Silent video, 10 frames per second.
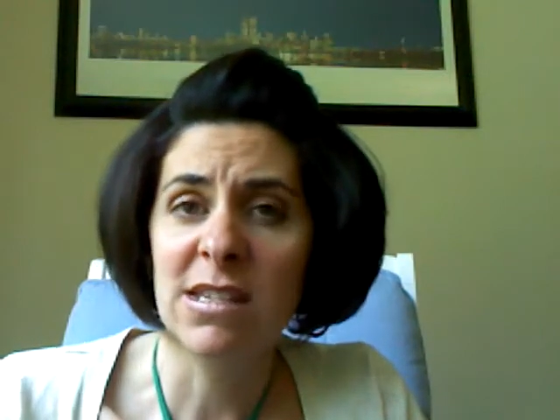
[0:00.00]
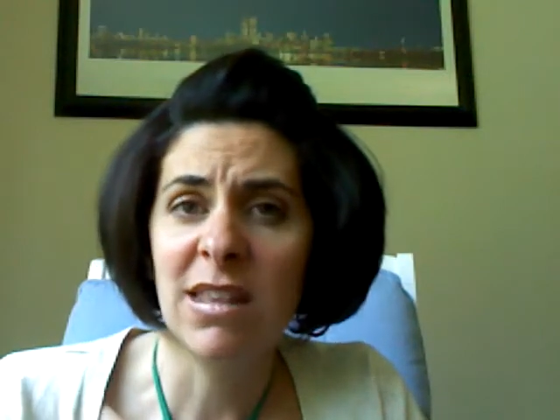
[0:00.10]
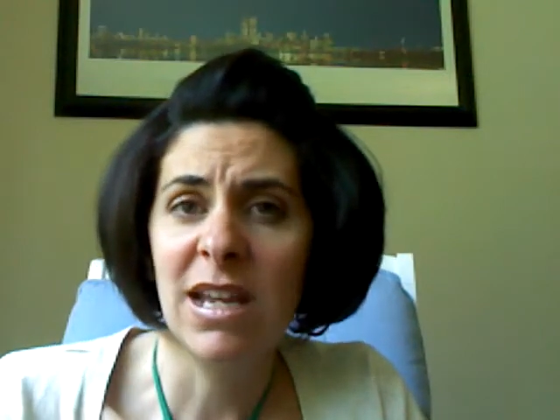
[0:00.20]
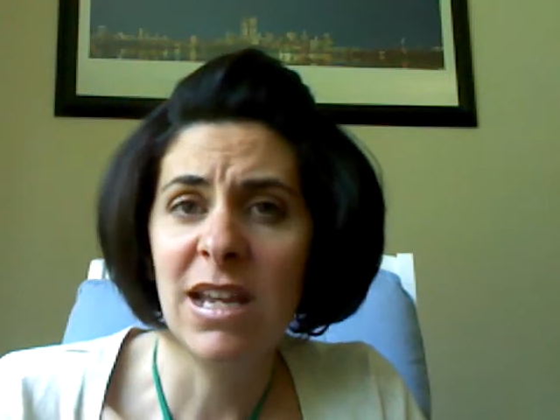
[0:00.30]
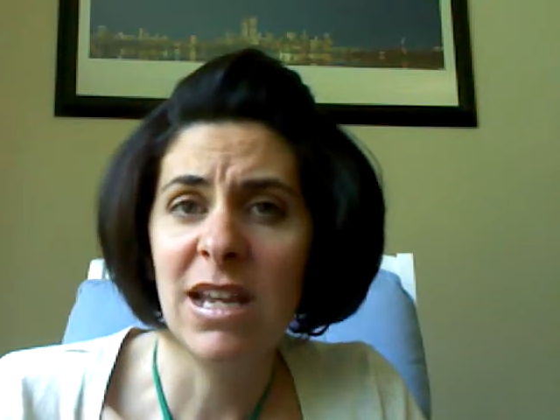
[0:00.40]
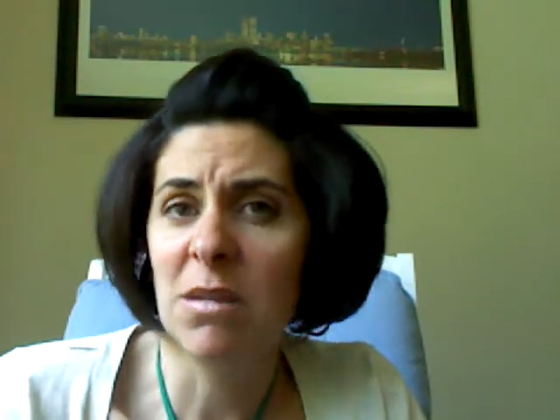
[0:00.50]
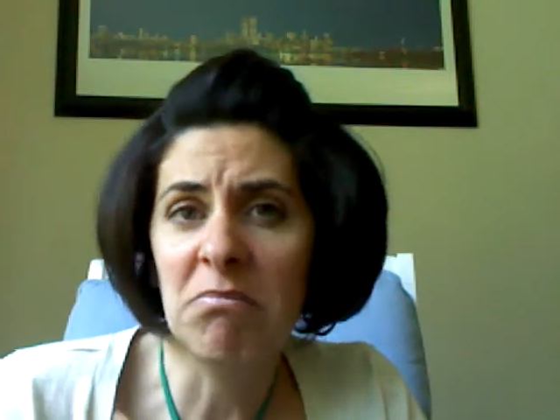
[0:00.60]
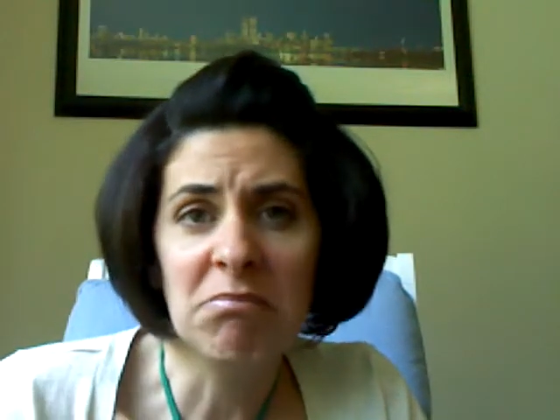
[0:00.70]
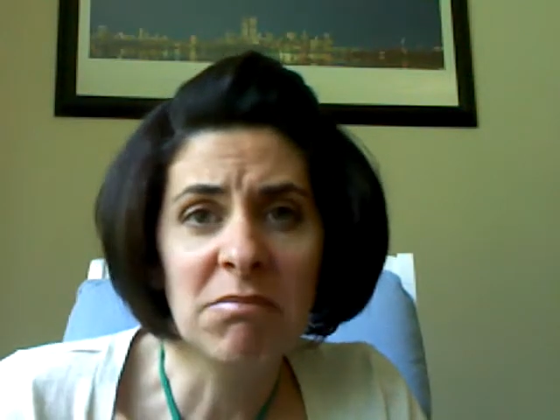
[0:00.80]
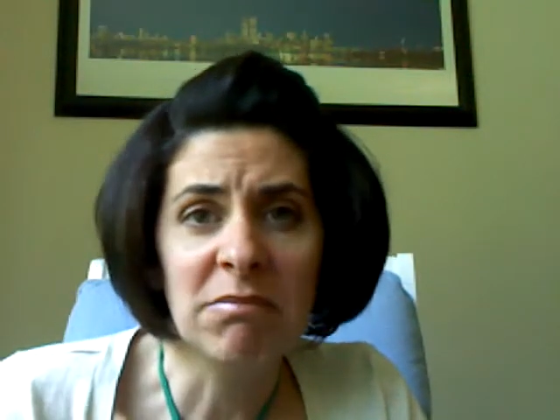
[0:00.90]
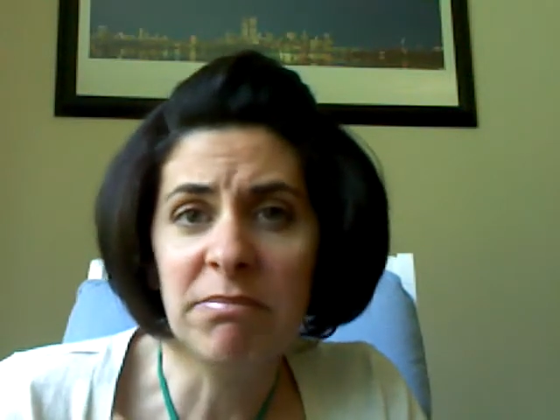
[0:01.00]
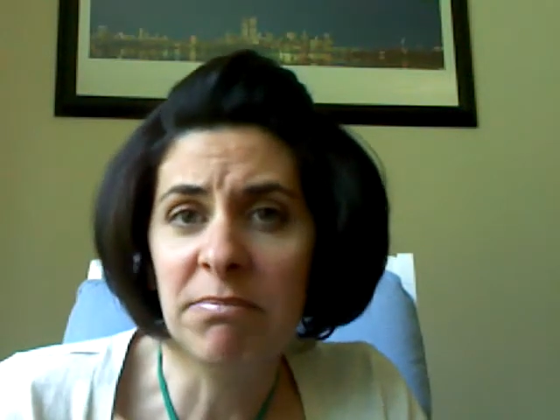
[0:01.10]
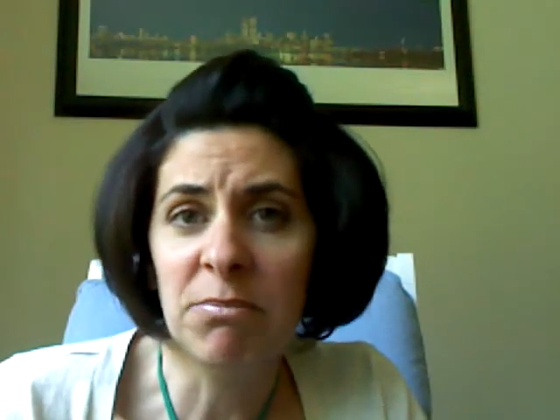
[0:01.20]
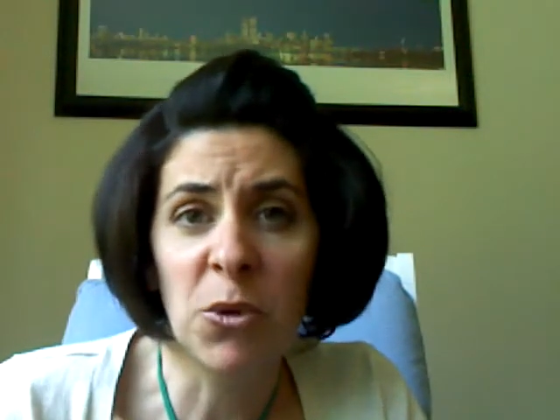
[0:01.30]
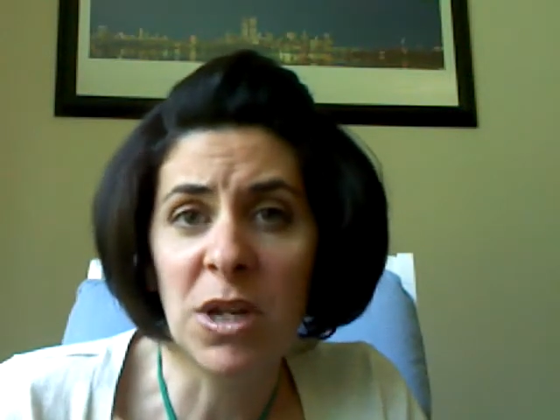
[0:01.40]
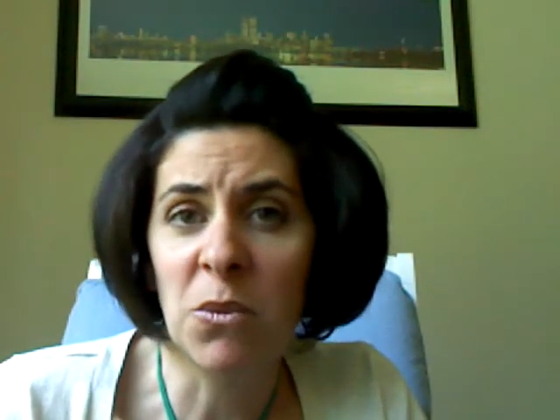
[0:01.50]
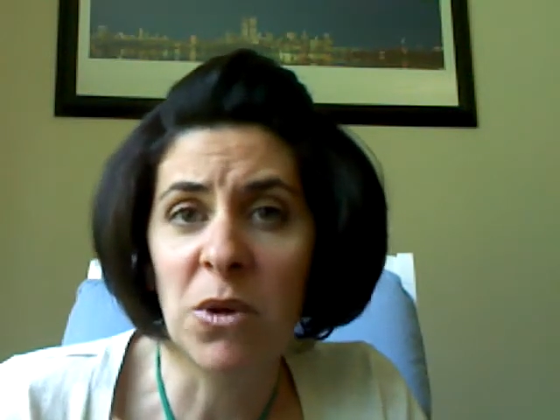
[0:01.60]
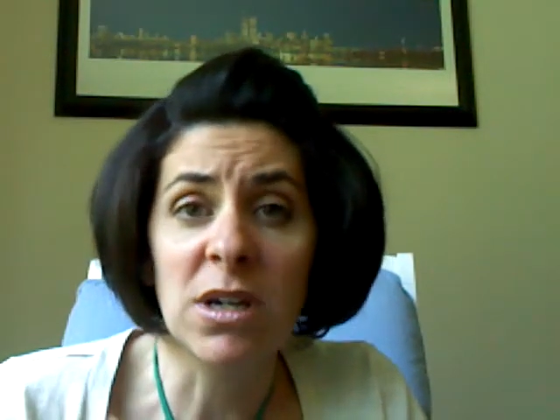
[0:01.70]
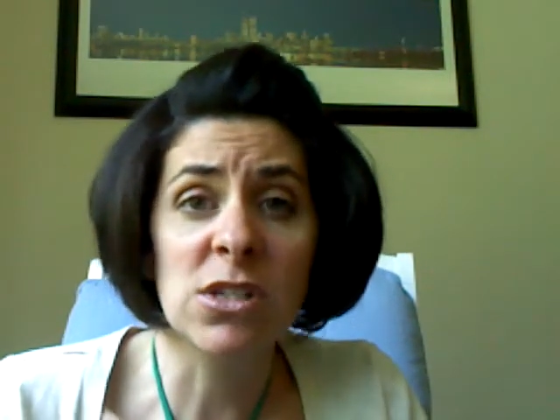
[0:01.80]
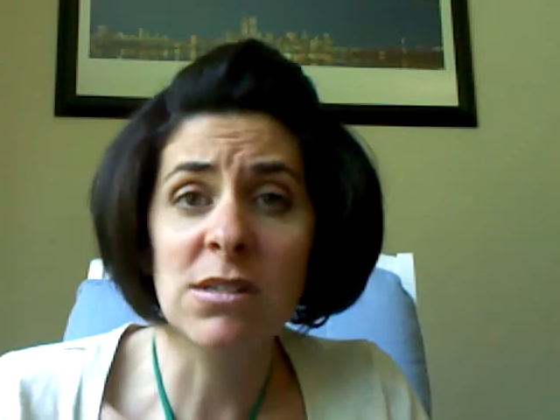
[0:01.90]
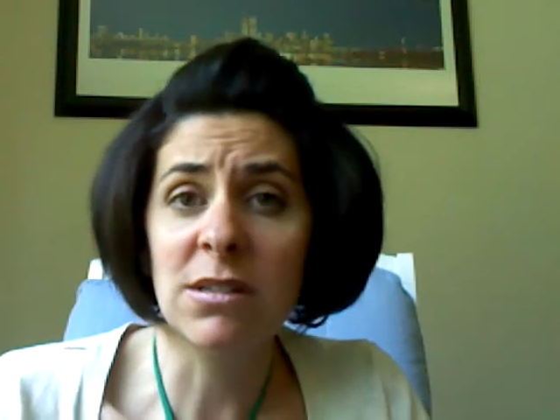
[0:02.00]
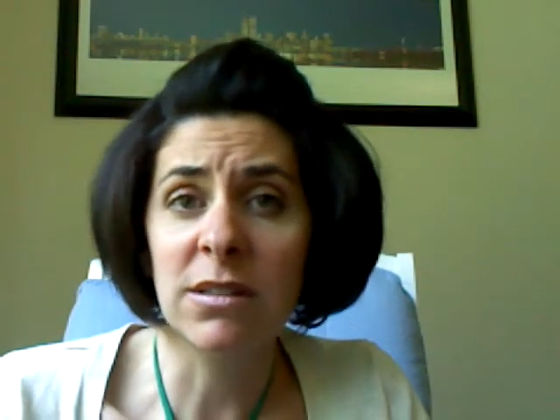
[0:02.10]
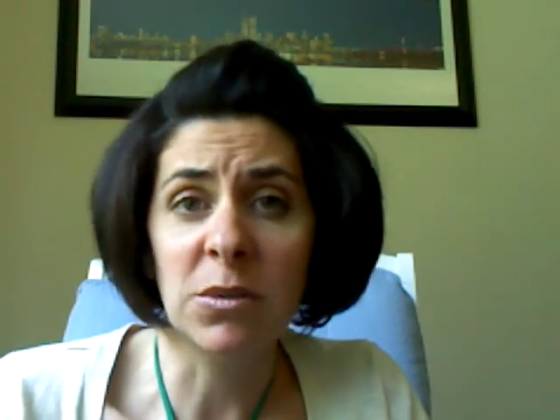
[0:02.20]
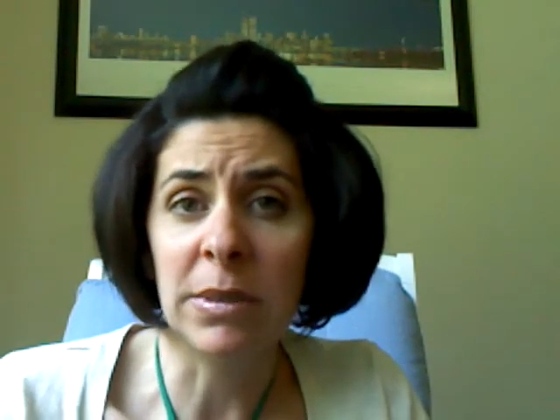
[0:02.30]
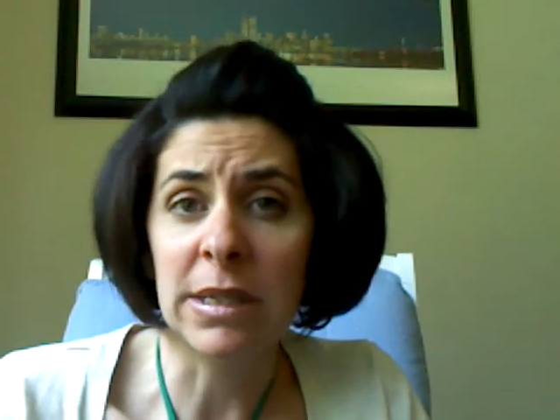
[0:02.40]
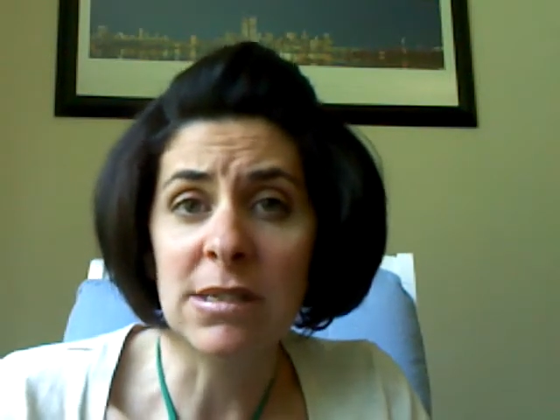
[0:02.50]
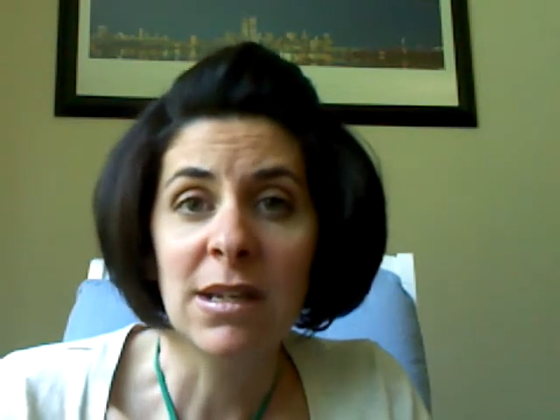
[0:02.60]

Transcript: They have some morning work, just a little bit,